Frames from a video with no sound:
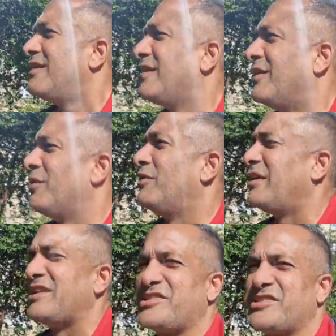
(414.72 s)
you know,
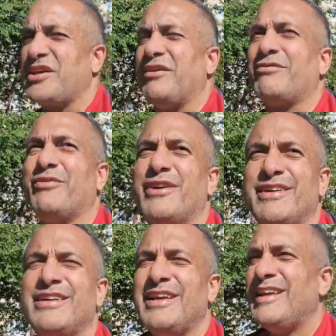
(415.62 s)
less
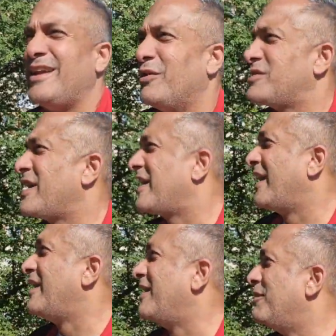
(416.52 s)
stuff. You know, it's like
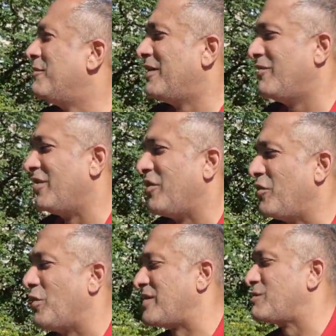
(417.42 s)
even in the
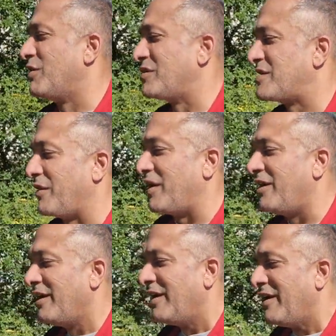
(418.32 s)
U.S. military,
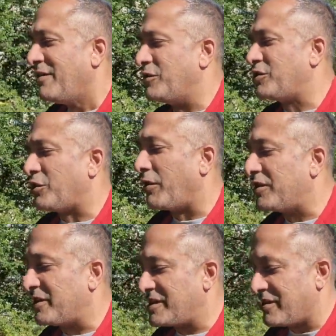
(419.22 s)
there's
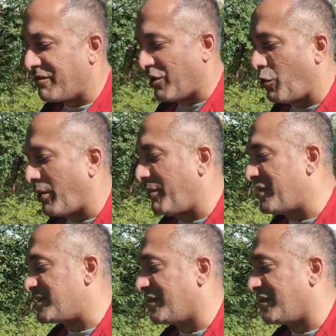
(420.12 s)
shortages of equipment,